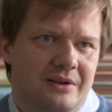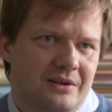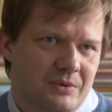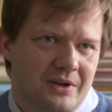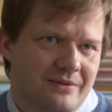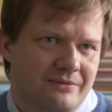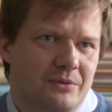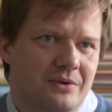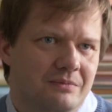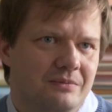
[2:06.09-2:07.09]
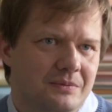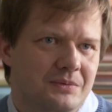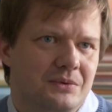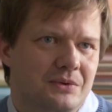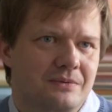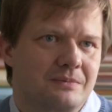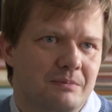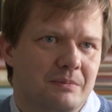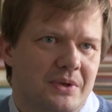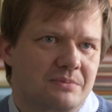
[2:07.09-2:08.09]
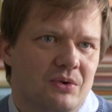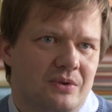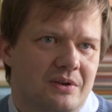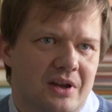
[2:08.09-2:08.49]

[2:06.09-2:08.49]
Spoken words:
And we have a very bespoke,